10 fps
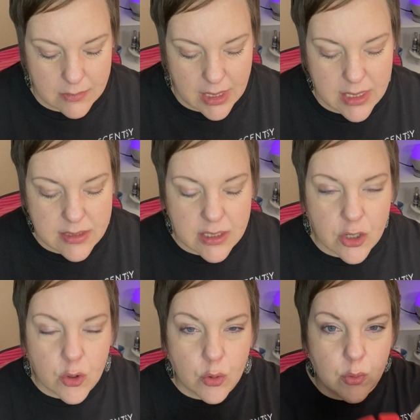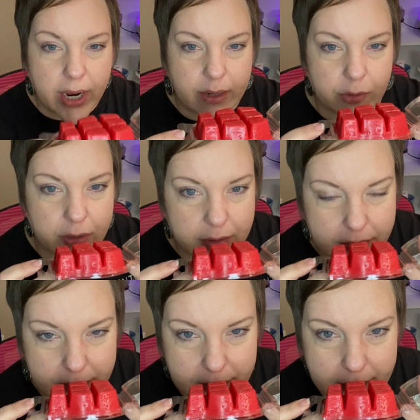it's incredible.
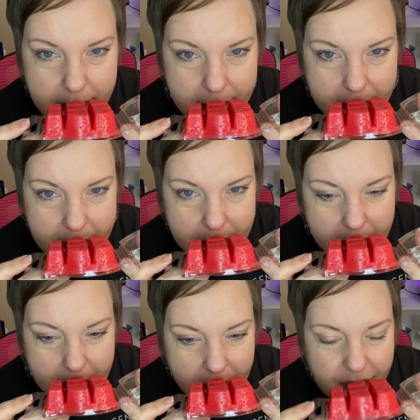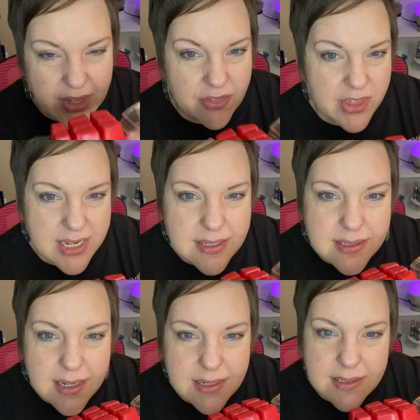
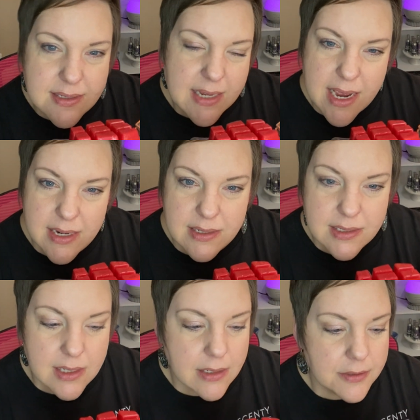This scent